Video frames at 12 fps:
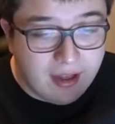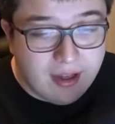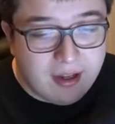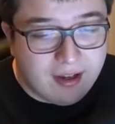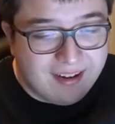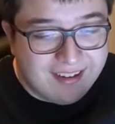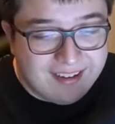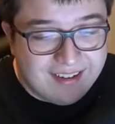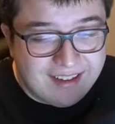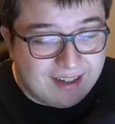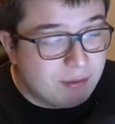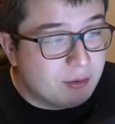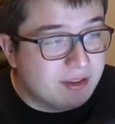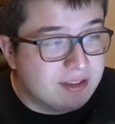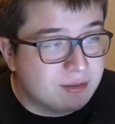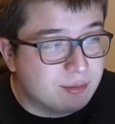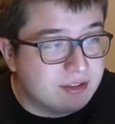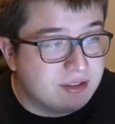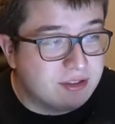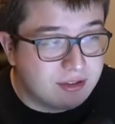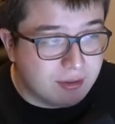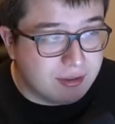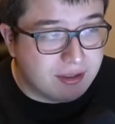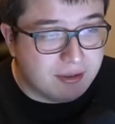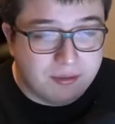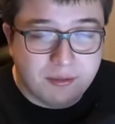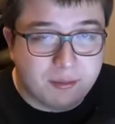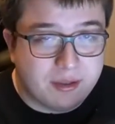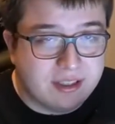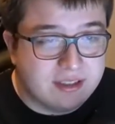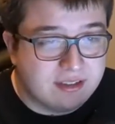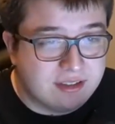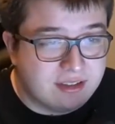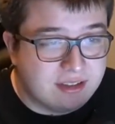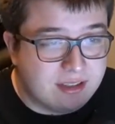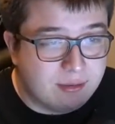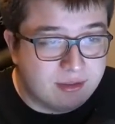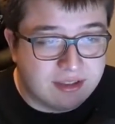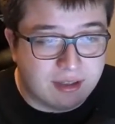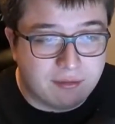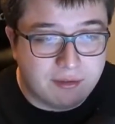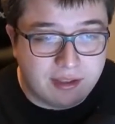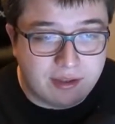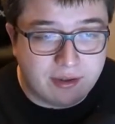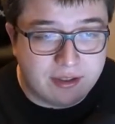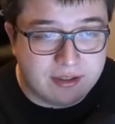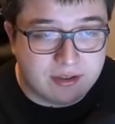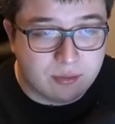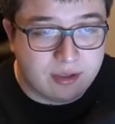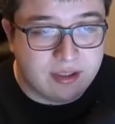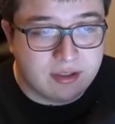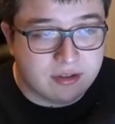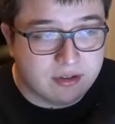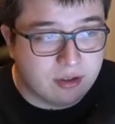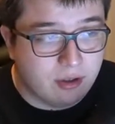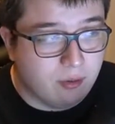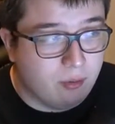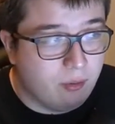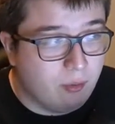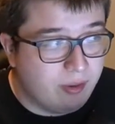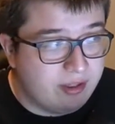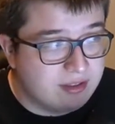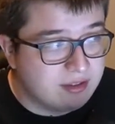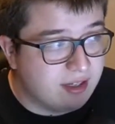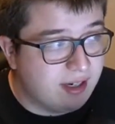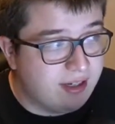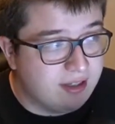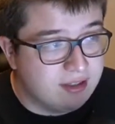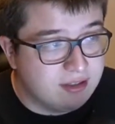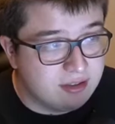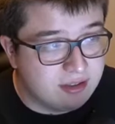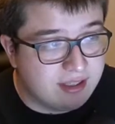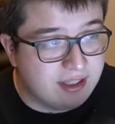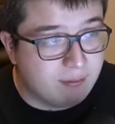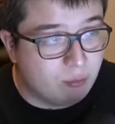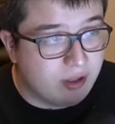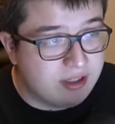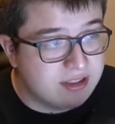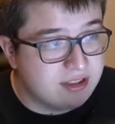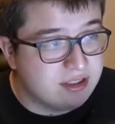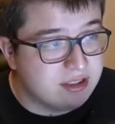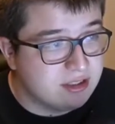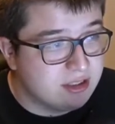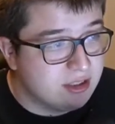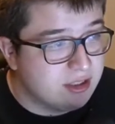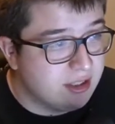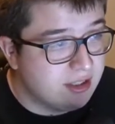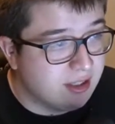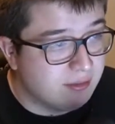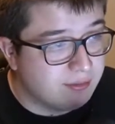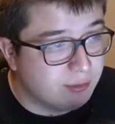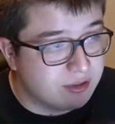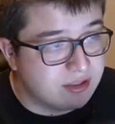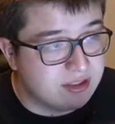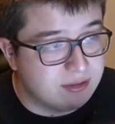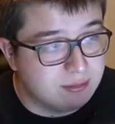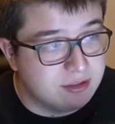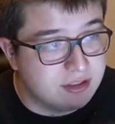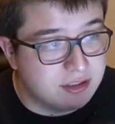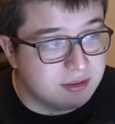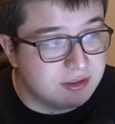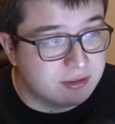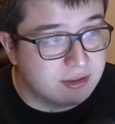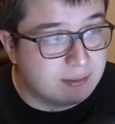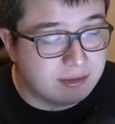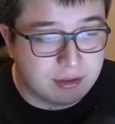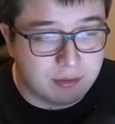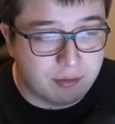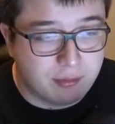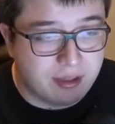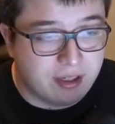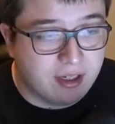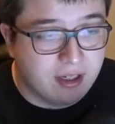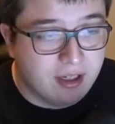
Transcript: And I'm doing this one solo because Yazid was not feeling great this week, so we decided to let him rest and not force him to do this episode with me.